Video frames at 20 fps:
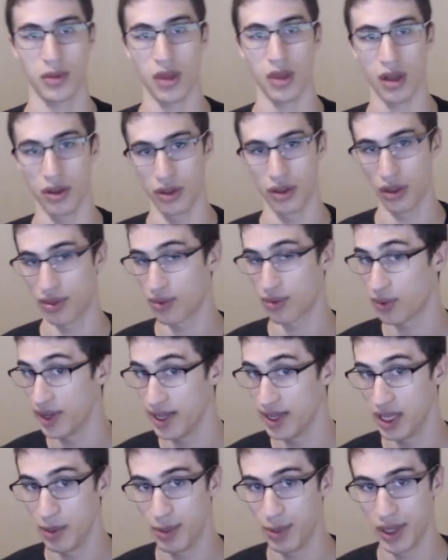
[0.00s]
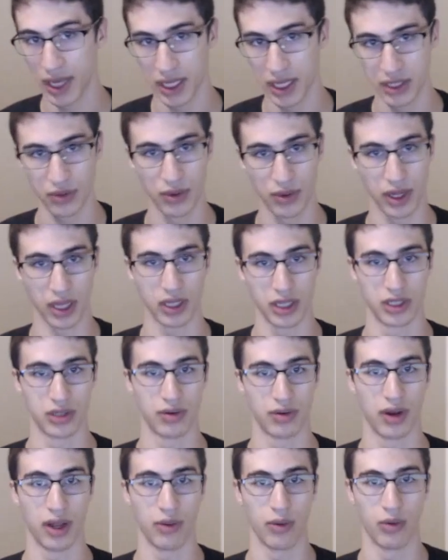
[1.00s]
3 DPS range,
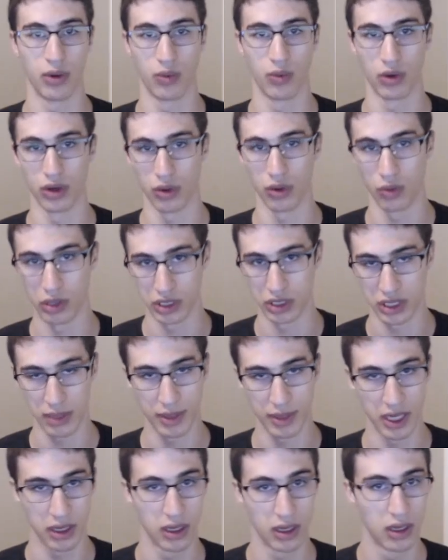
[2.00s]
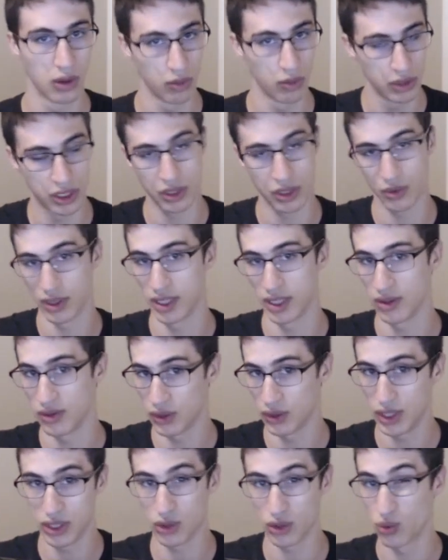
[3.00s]
right, when we're simming, we start to realize, well,
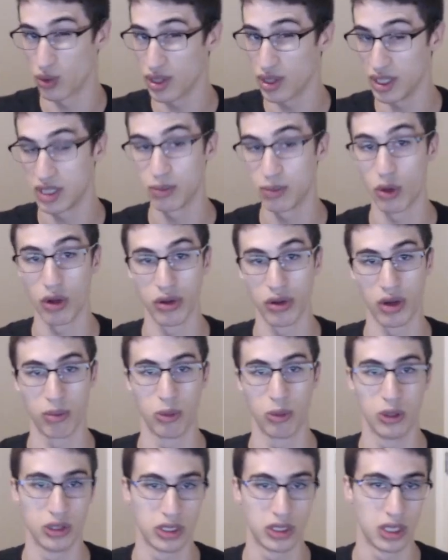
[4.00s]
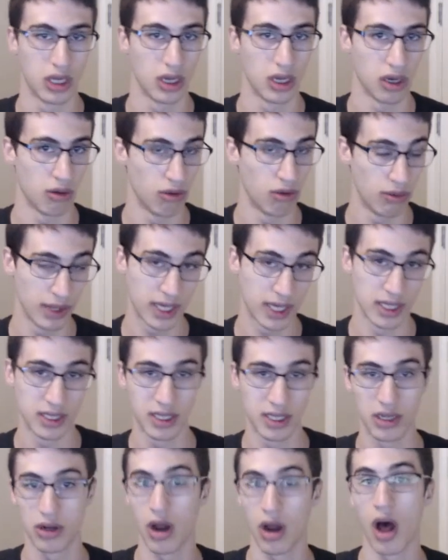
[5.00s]
these are really small numbers. And when we
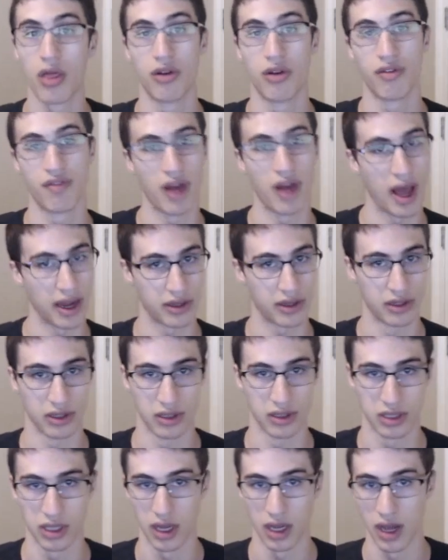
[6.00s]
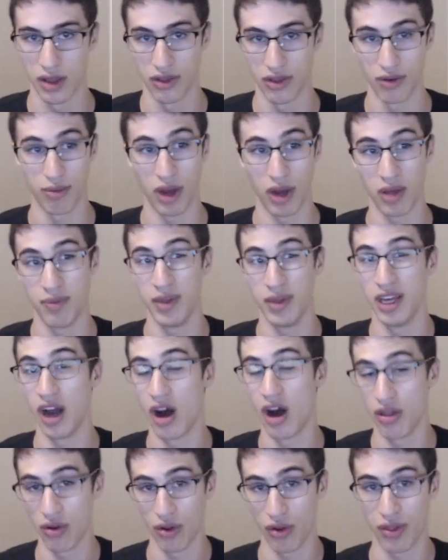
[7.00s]
consider other factors, there might be
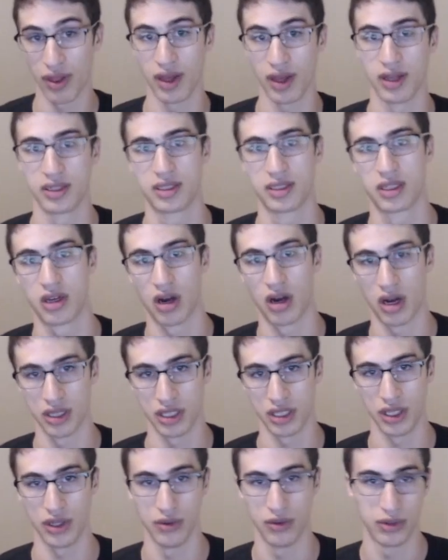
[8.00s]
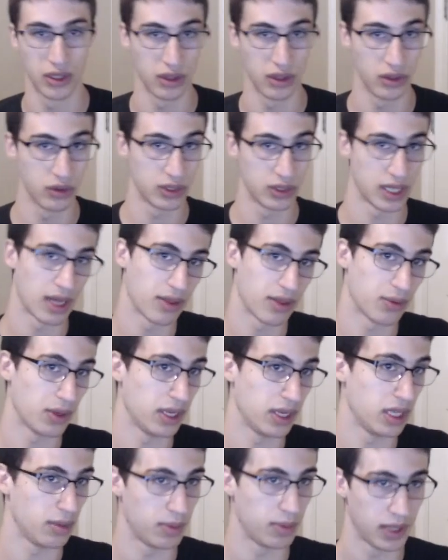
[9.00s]
other things causing you to lose that 3
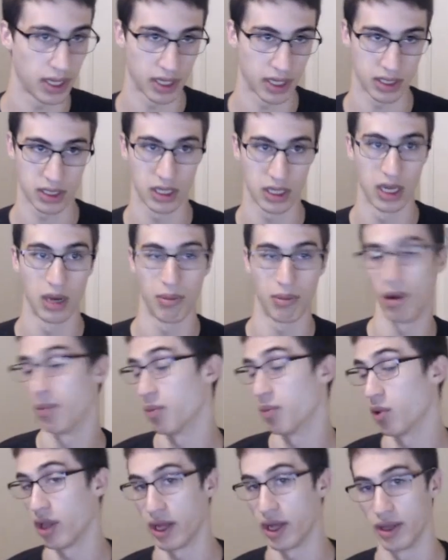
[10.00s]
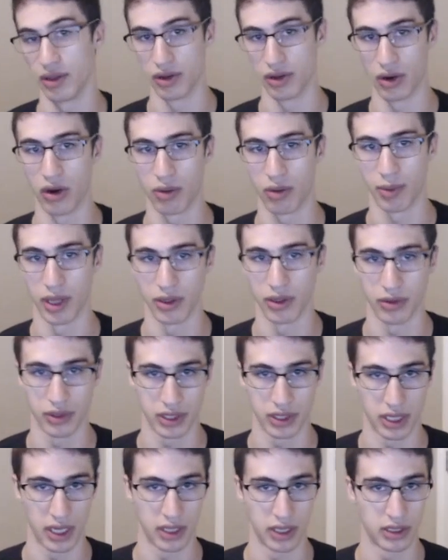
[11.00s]
DPS by playing the Darkmantle
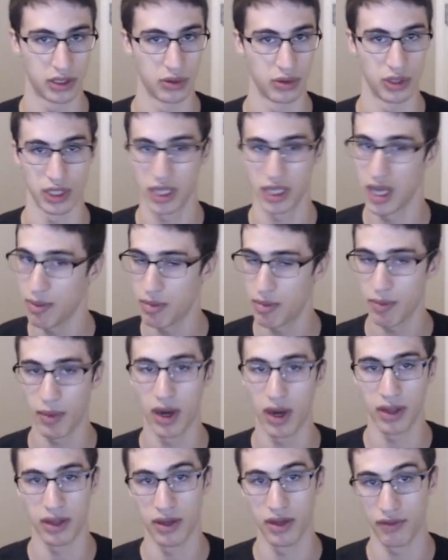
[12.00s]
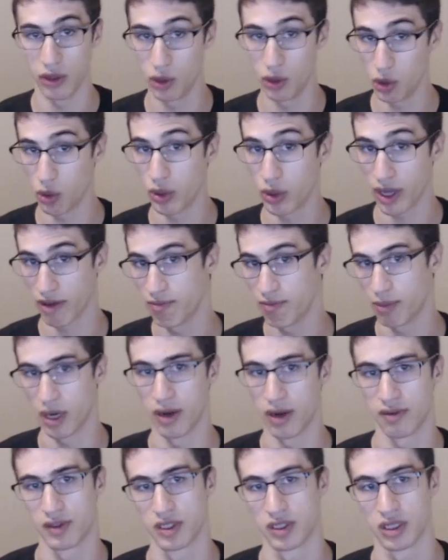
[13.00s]
set. So just keep in mind that if you don't have
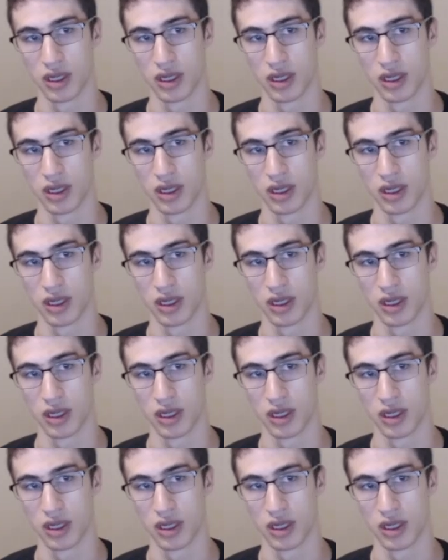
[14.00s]
buffs,